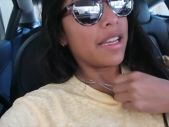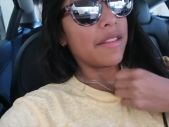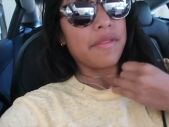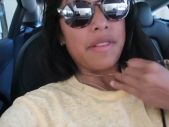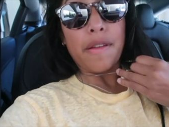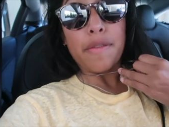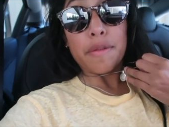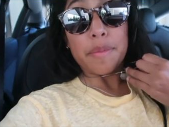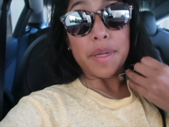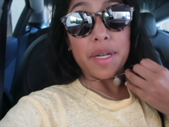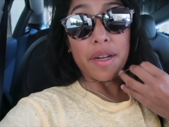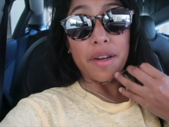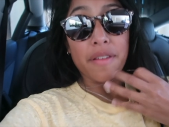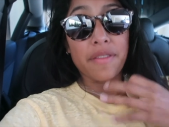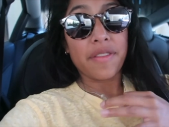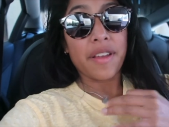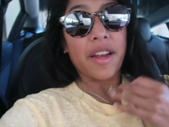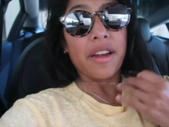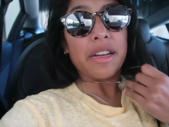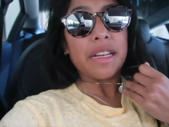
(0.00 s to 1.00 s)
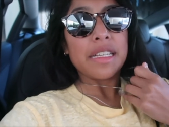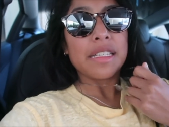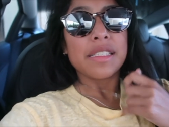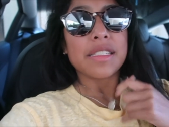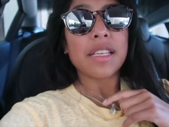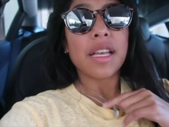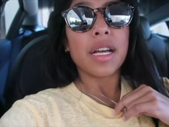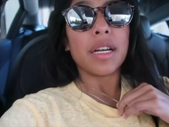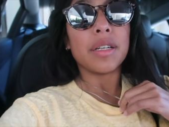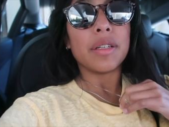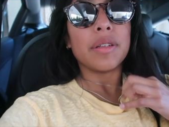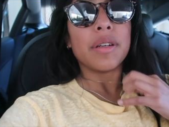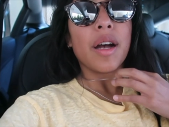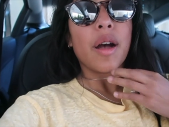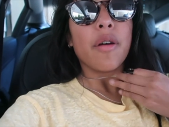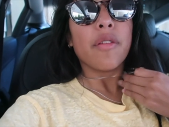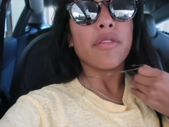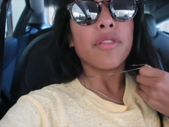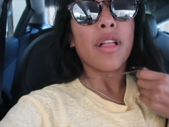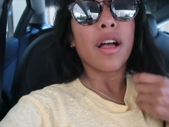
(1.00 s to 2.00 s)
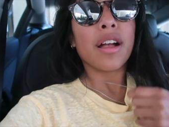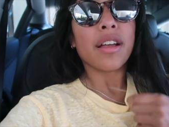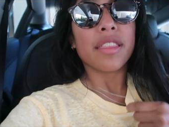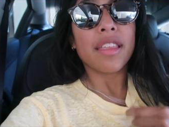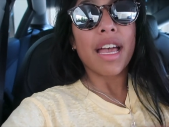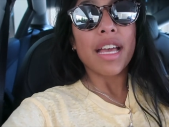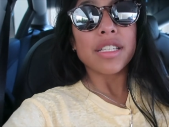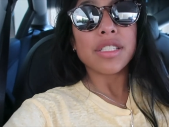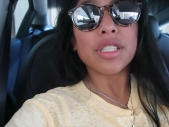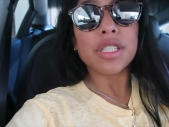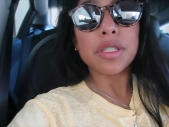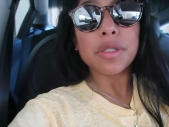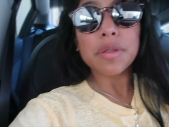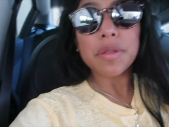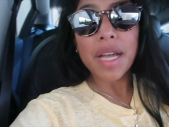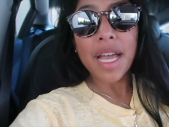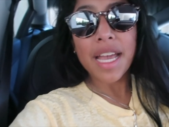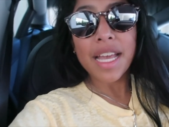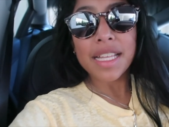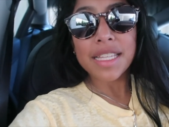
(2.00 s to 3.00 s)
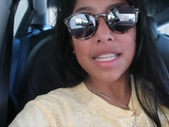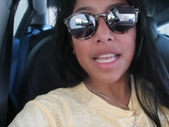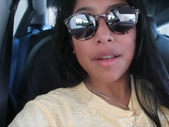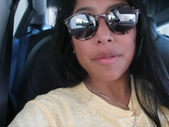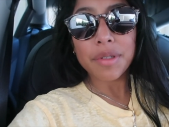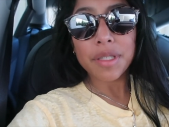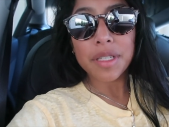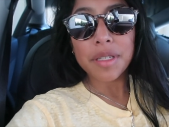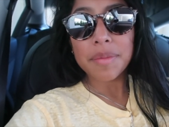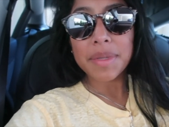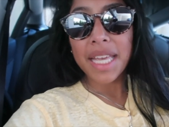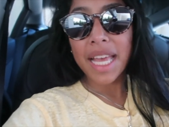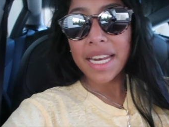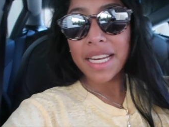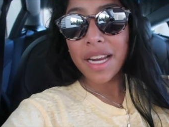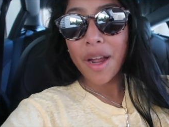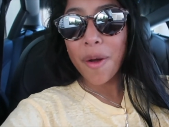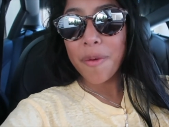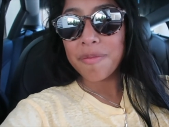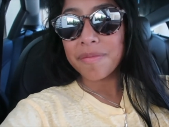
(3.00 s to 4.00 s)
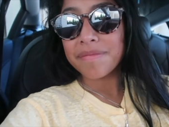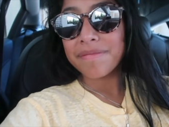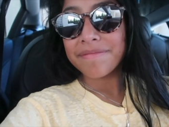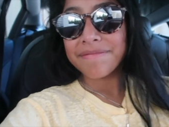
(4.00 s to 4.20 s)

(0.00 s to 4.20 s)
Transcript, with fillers: I've never been on a ferry, so I'll vlog that too, and then we're gonna be heading home.